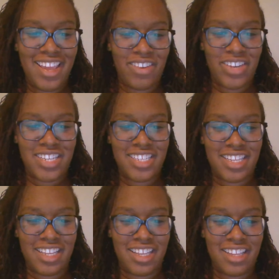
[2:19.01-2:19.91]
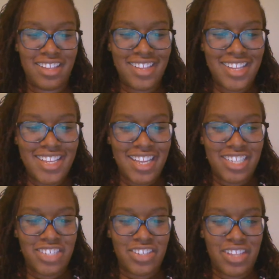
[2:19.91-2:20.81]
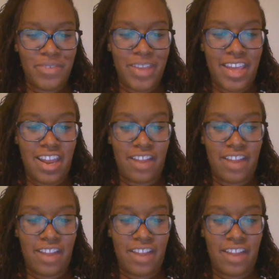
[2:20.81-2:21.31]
in order to ensure that we get